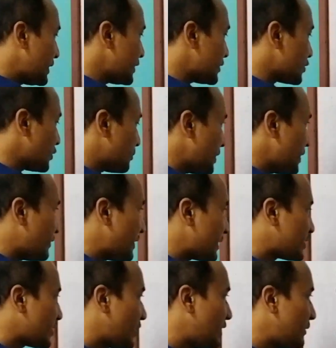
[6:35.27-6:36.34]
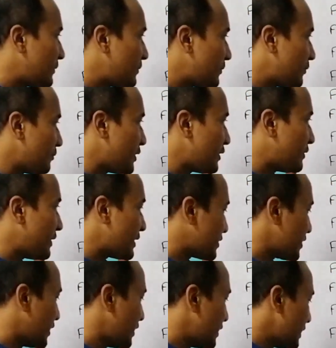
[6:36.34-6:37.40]
So B vector, V
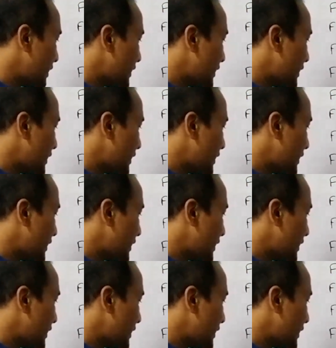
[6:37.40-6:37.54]
vector,